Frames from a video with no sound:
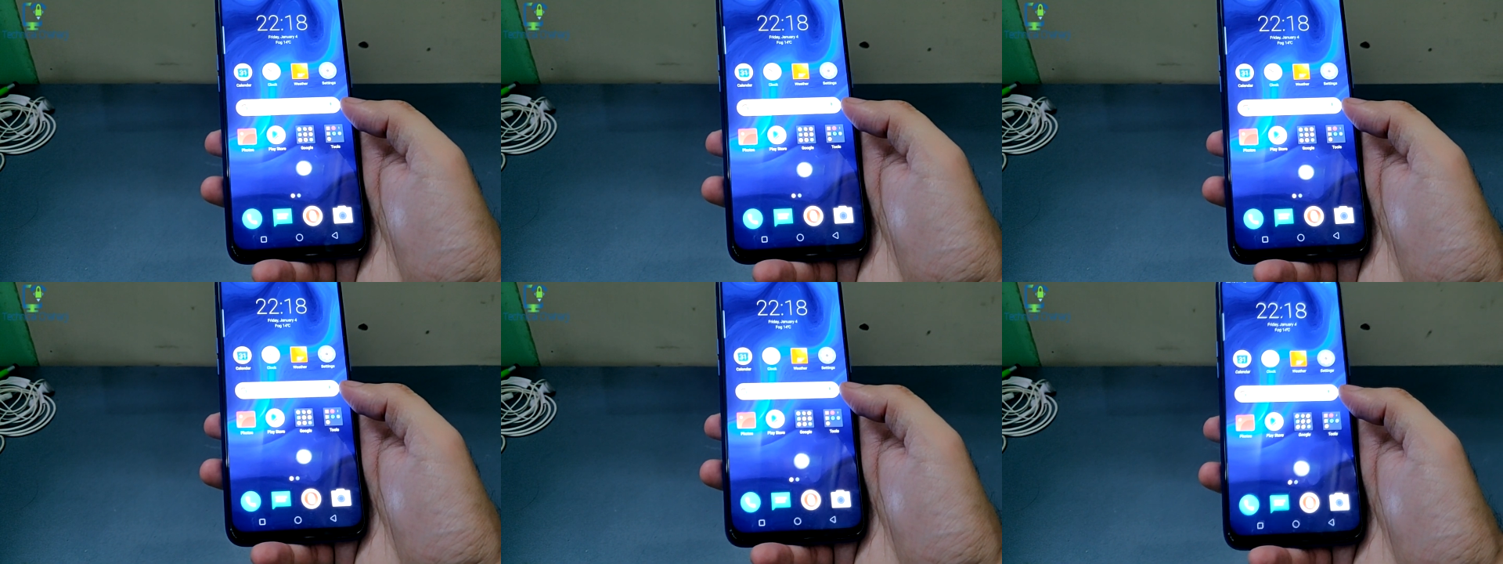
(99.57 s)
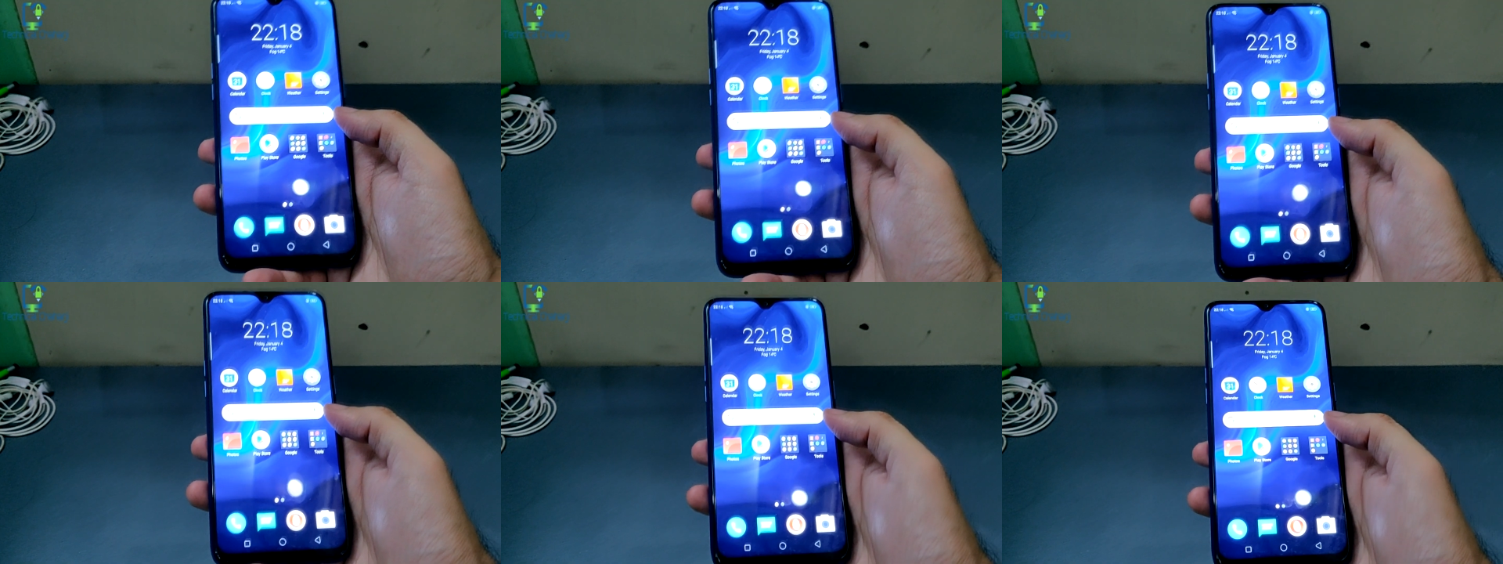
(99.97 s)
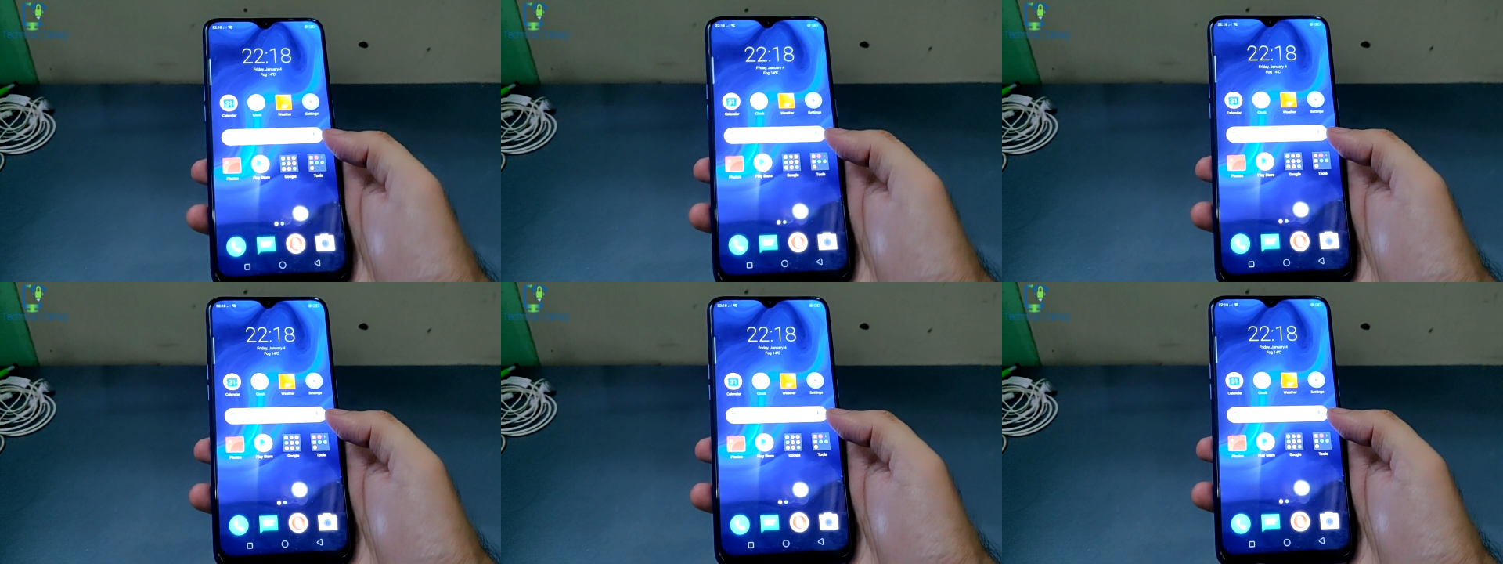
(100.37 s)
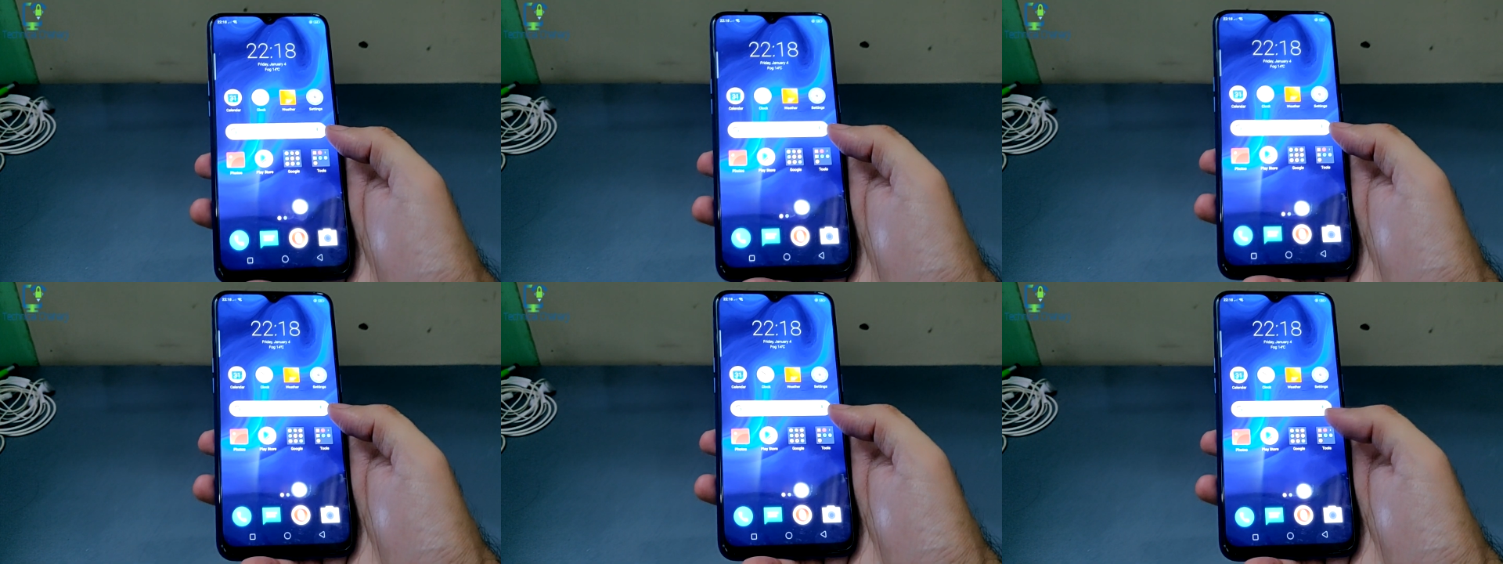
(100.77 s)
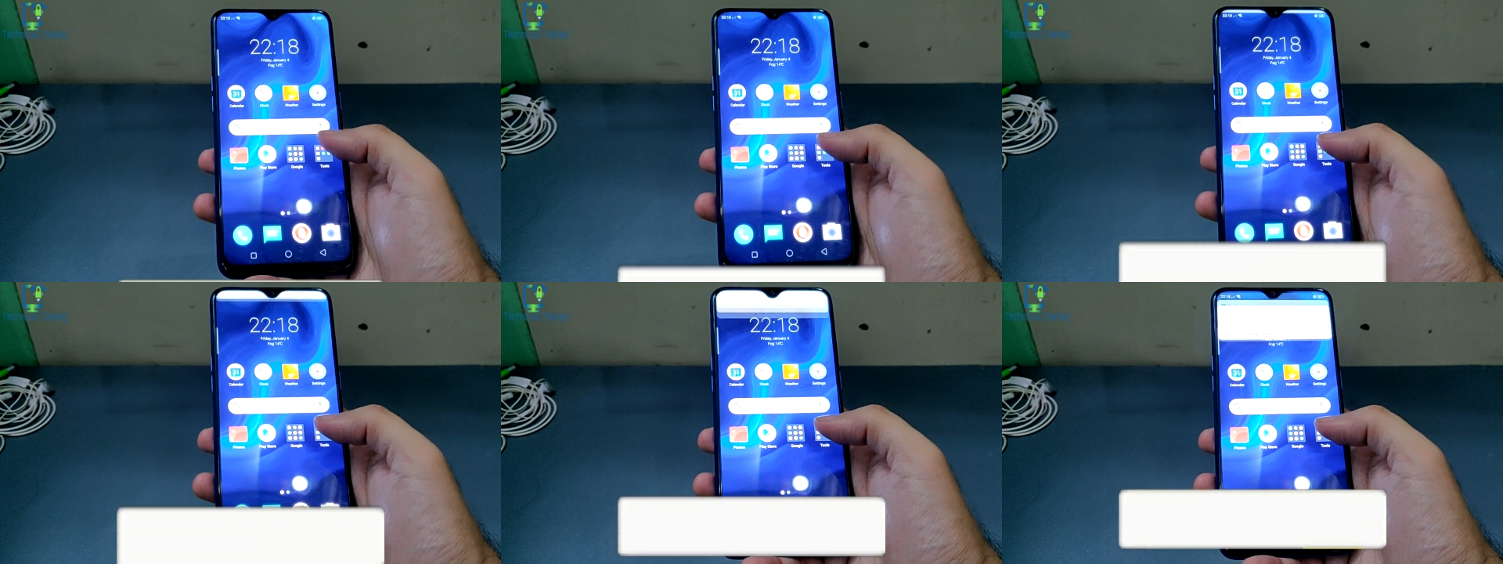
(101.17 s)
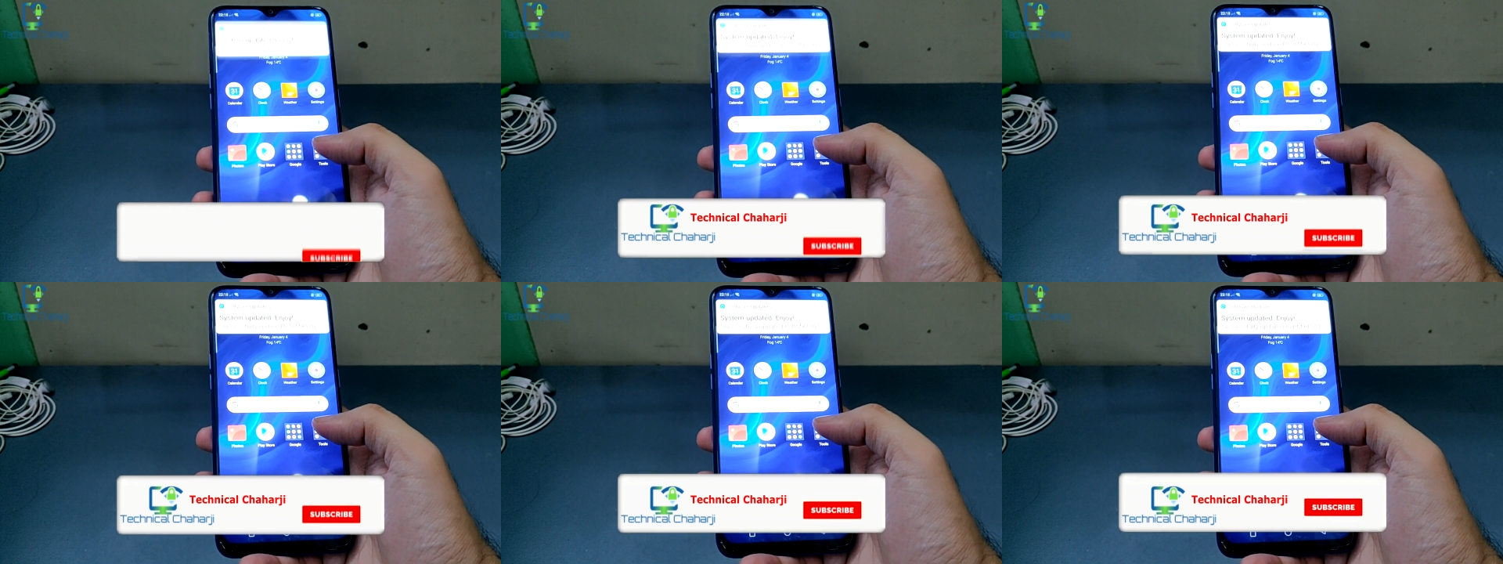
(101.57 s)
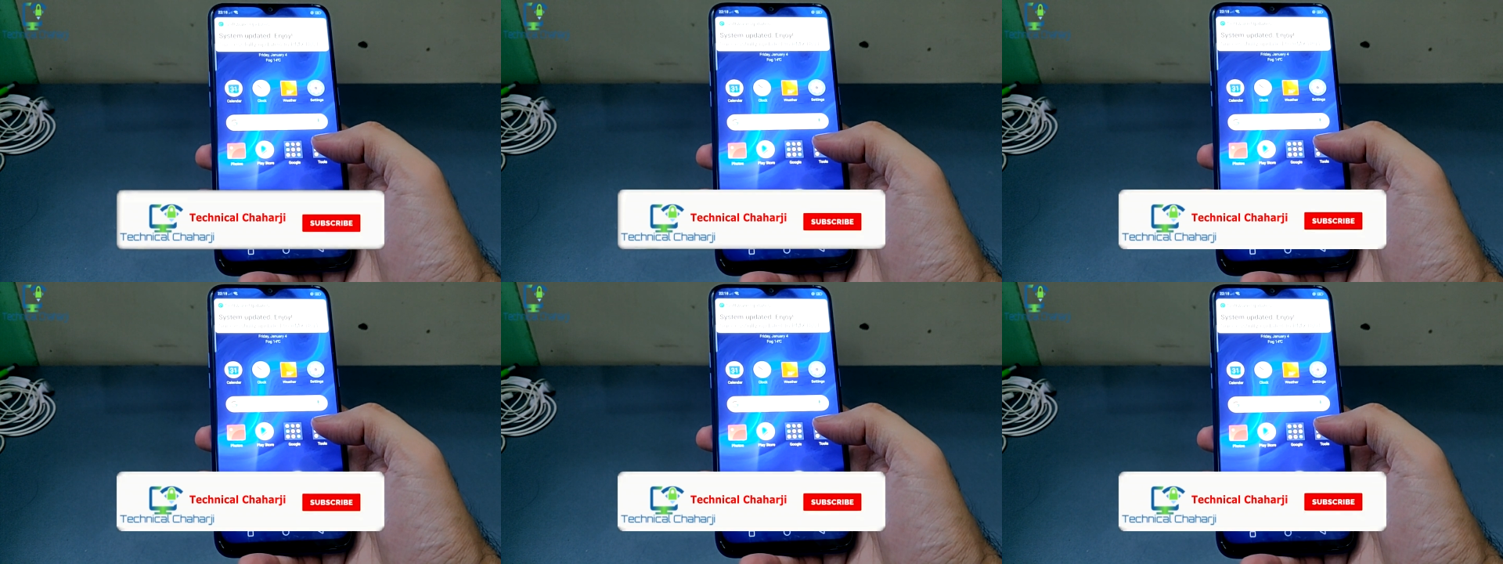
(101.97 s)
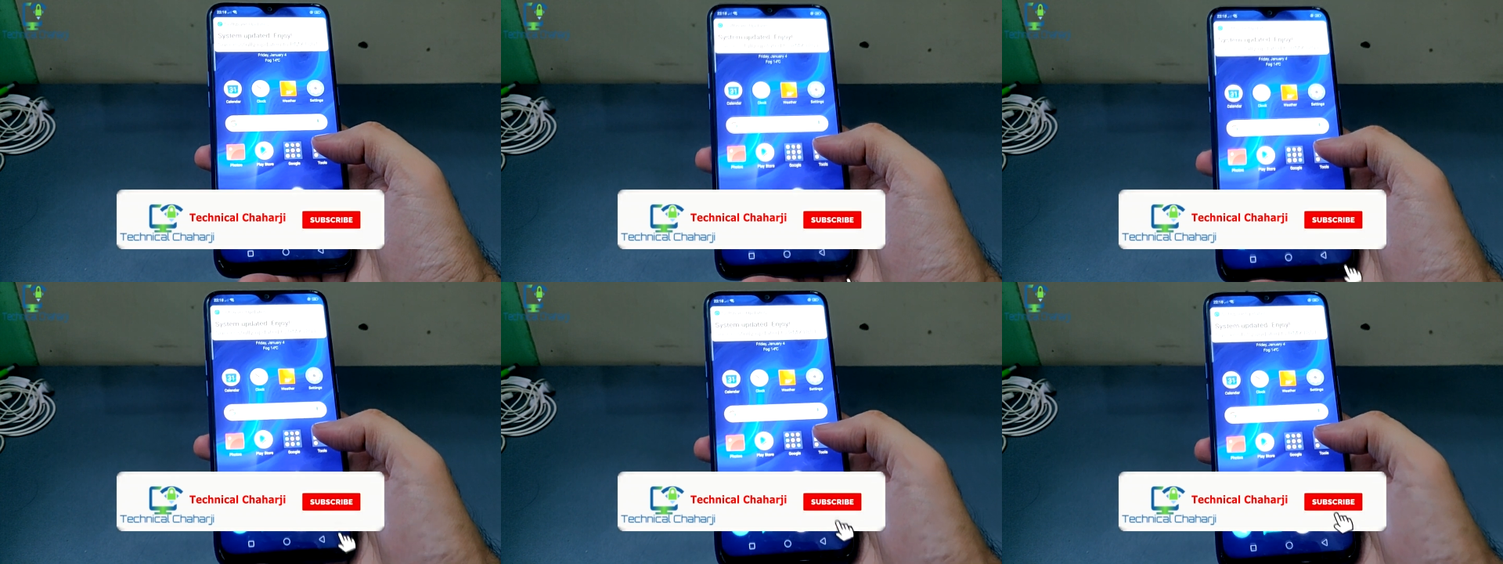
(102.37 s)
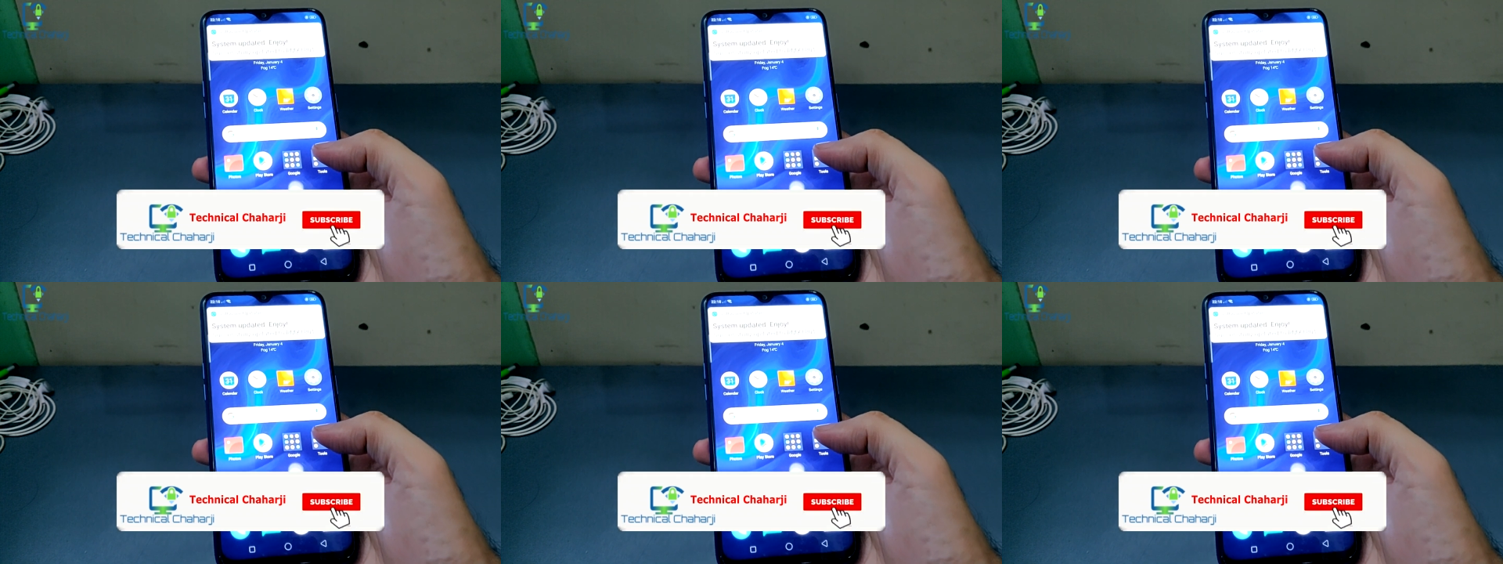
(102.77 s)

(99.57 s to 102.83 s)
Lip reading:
Nobody's mouth can be seen.